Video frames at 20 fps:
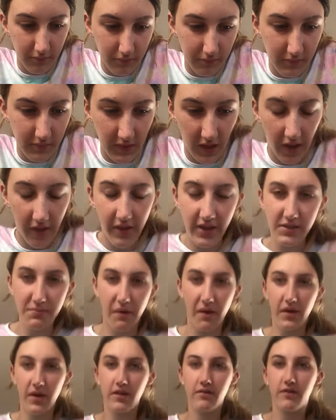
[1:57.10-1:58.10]
Yeah, that's about
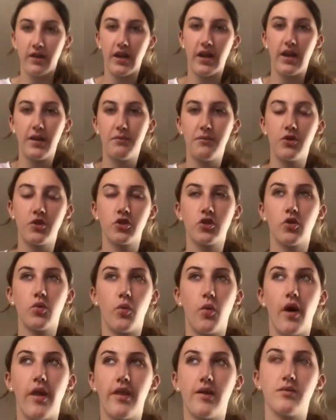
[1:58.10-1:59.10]
it really. I'm not sure why
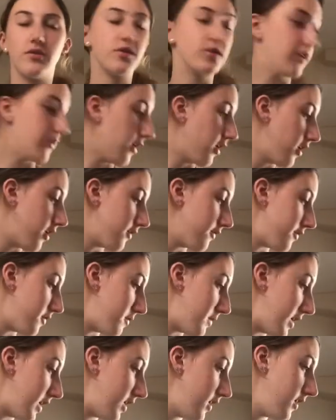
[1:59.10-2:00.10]
that was so hard for
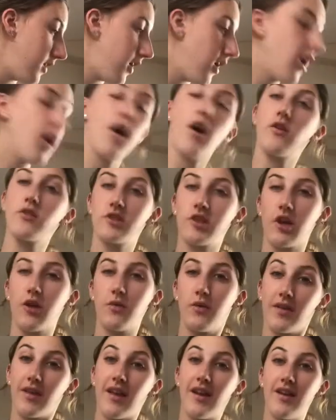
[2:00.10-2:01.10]
me. I'll show you what
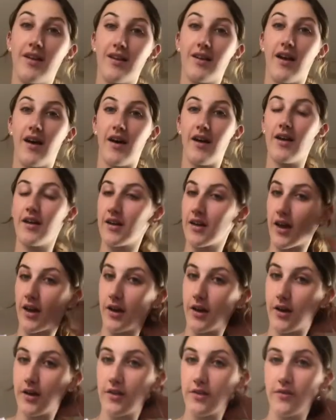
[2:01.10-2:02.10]
they look like and
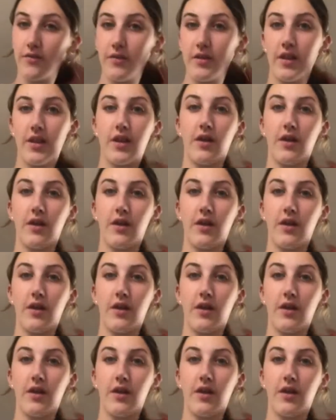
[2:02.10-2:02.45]
hopefully they'll